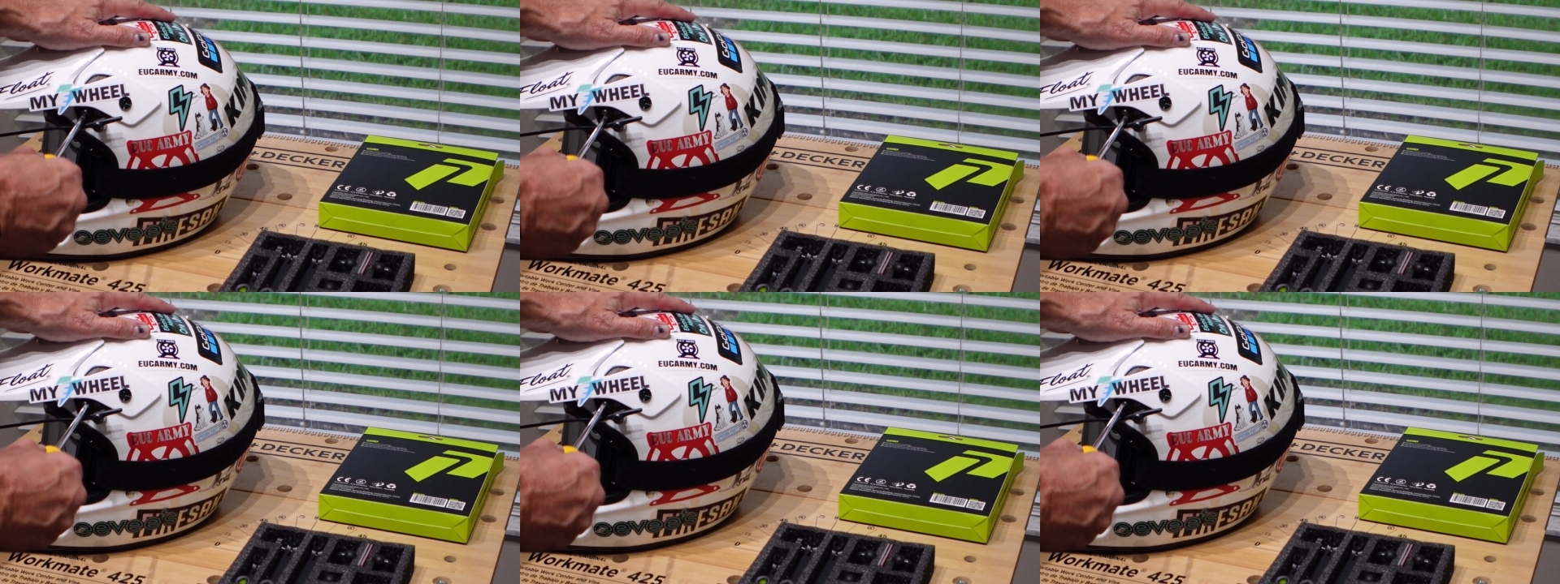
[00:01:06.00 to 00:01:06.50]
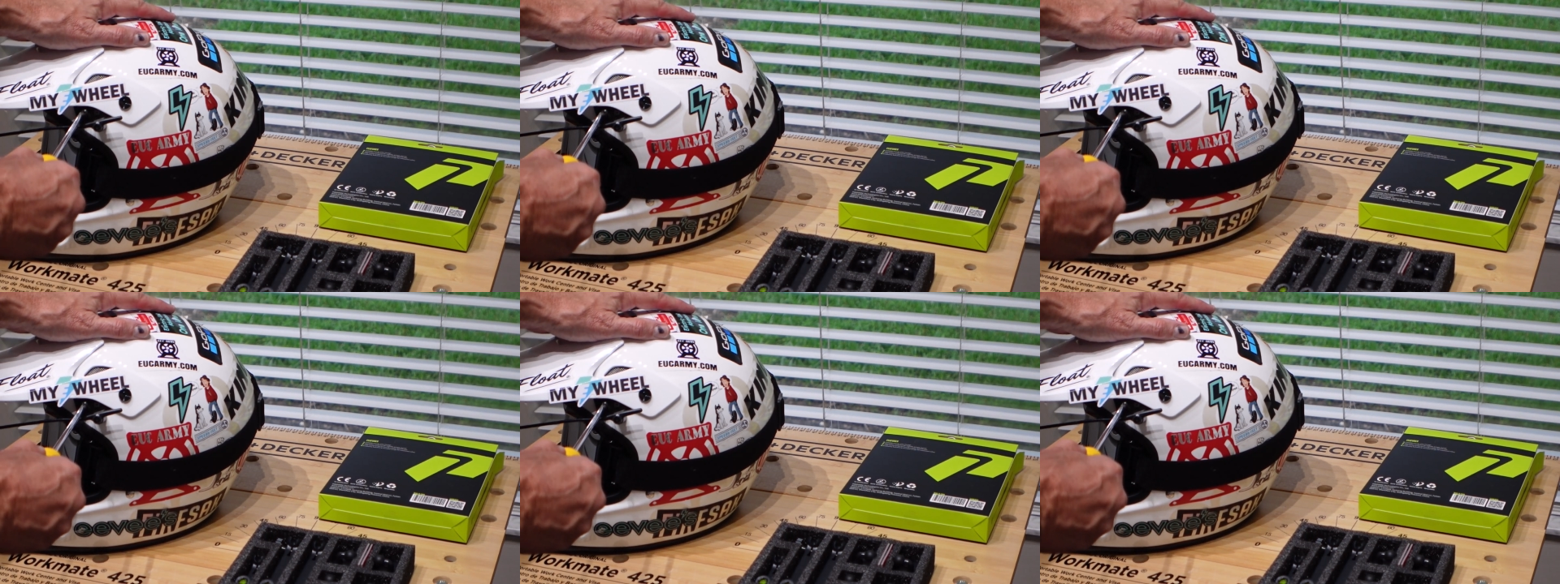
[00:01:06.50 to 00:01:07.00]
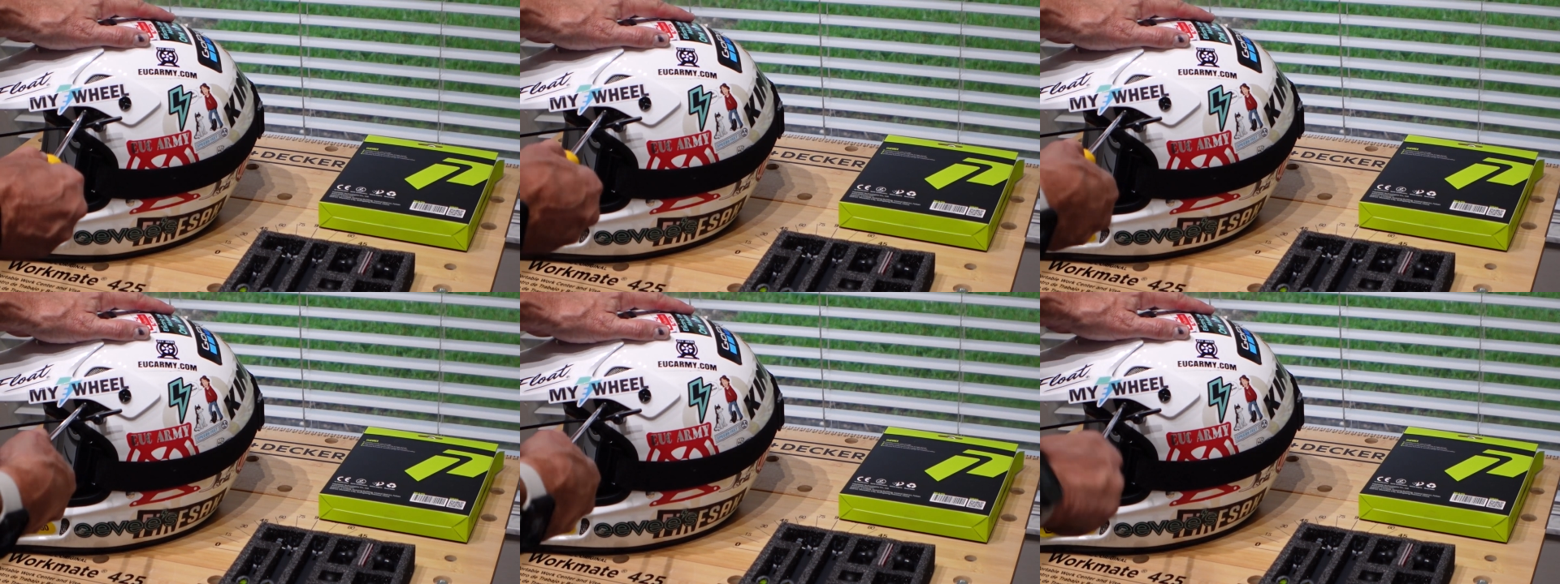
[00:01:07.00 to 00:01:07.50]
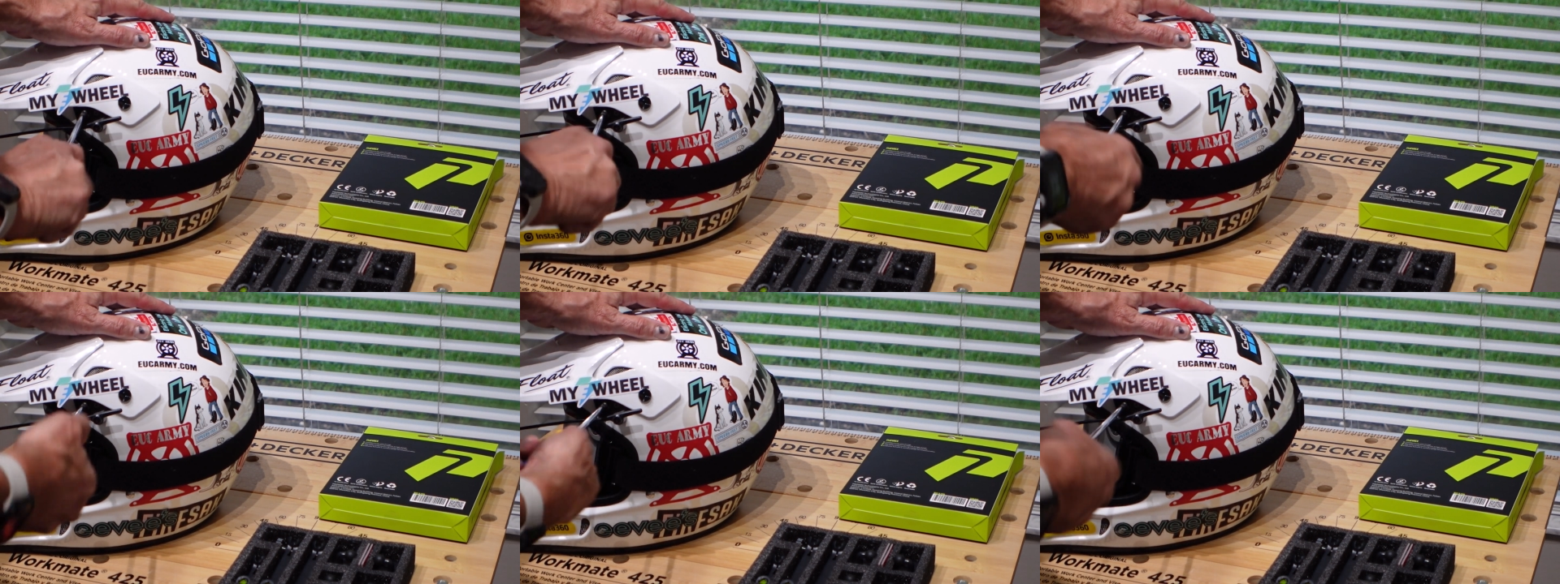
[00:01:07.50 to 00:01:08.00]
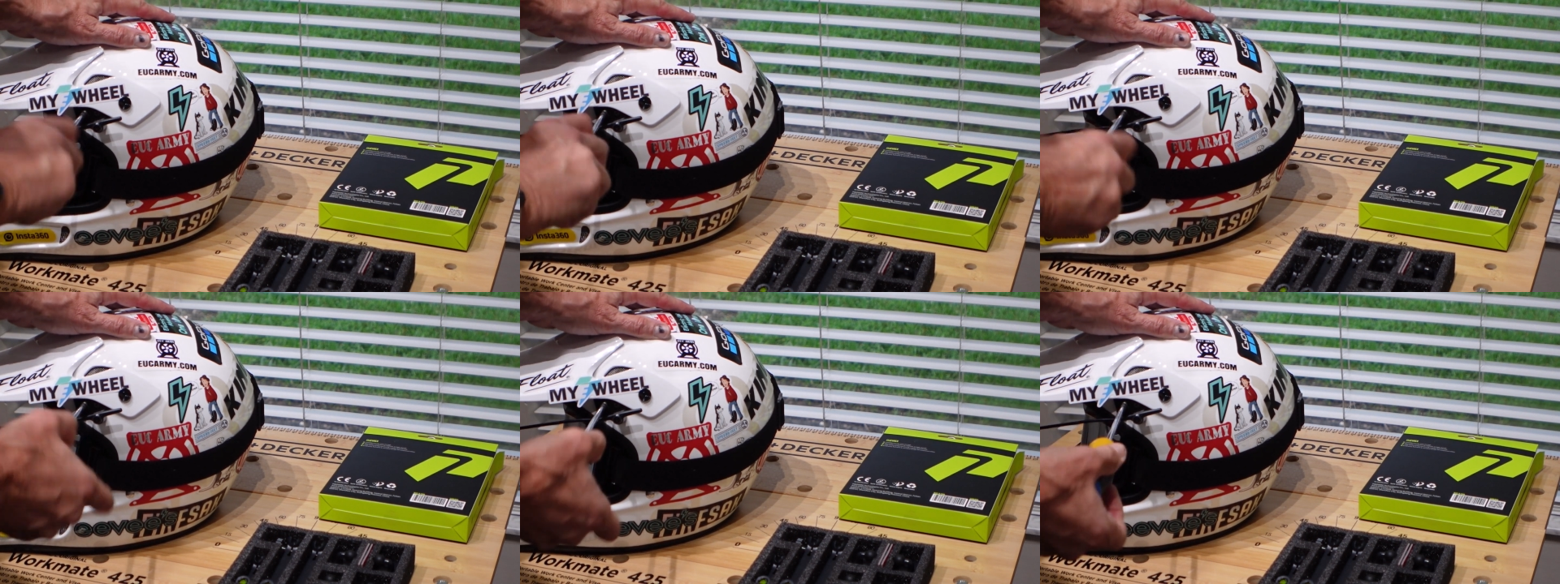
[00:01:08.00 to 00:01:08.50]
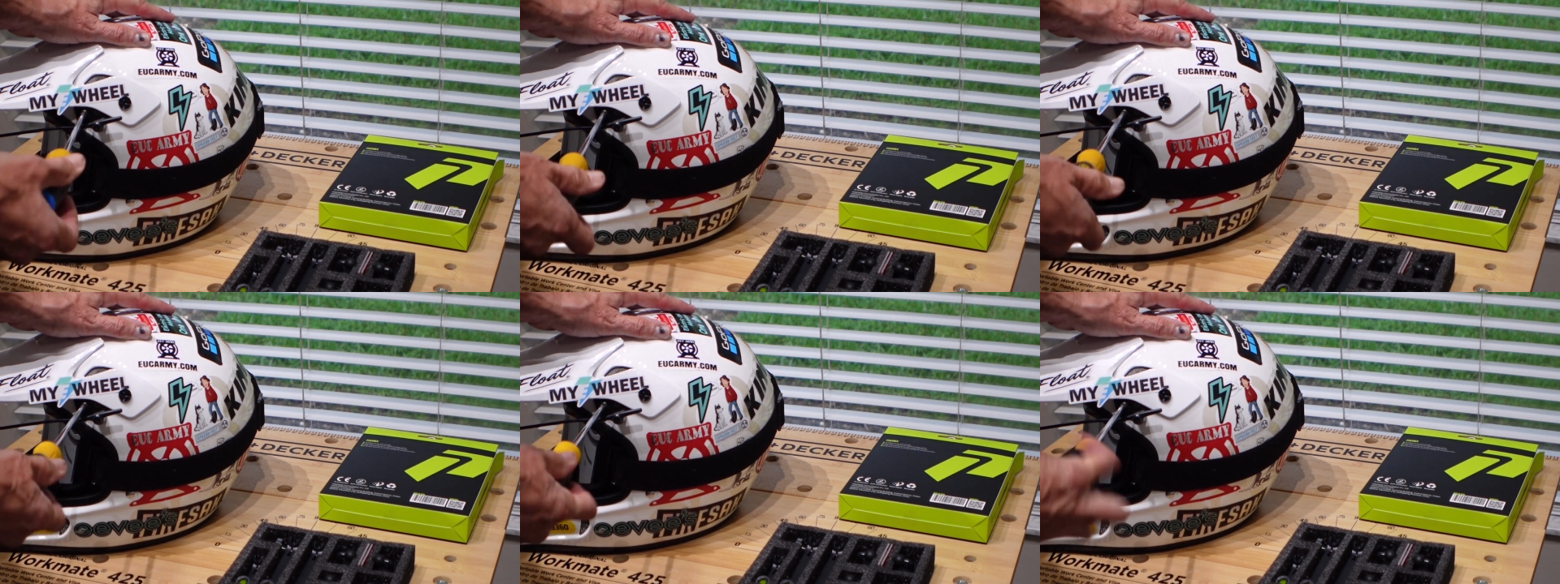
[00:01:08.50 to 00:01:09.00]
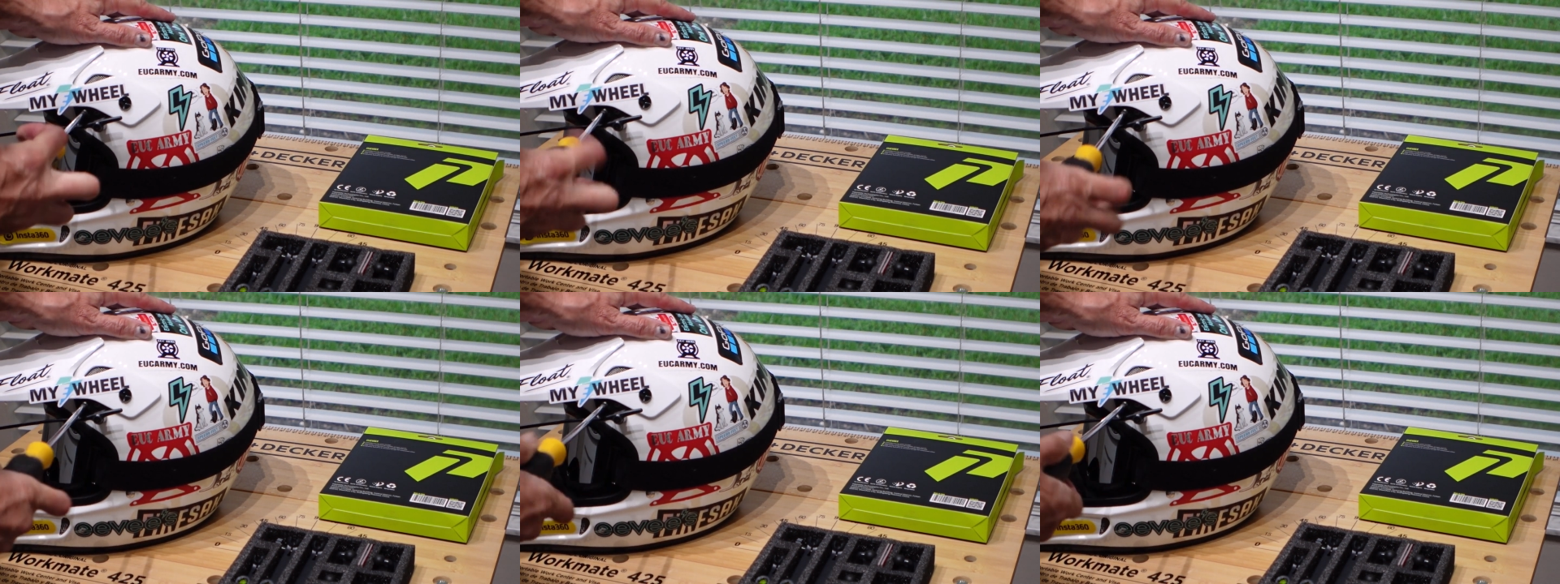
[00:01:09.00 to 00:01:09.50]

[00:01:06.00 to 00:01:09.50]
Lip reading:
No face is visible, so there are no lips to read.